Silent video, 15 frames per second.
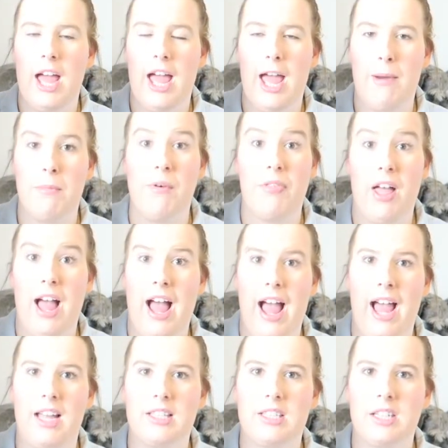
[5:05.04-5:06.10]
of the
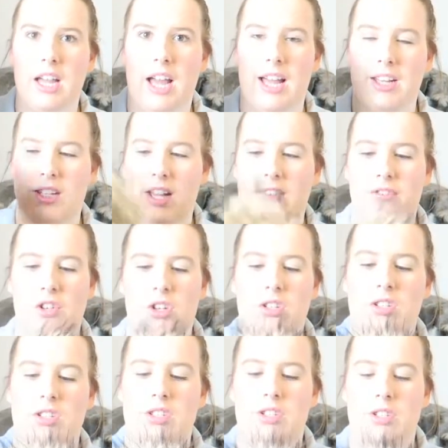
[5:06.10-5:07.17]
hat, and I've
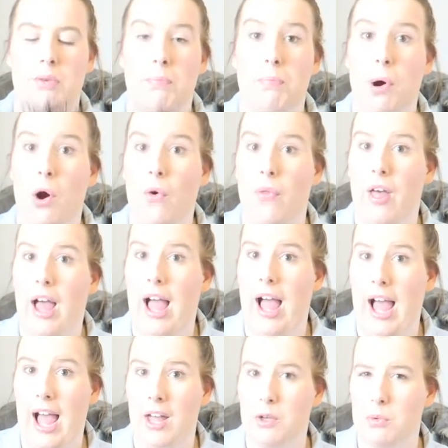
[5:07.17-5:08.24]
just bought the
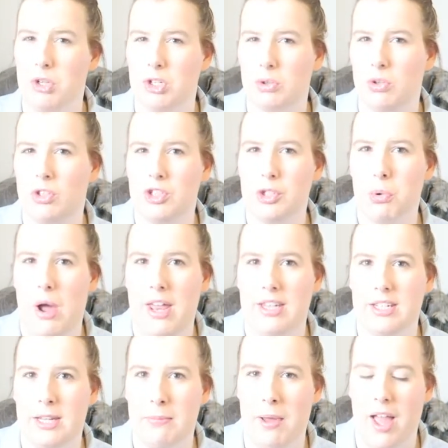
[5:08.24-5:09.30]
hat, which was
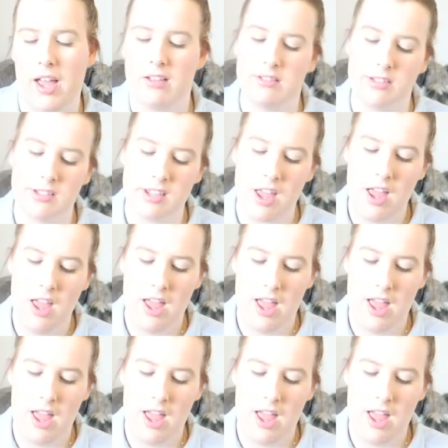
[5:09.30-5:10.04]
£20,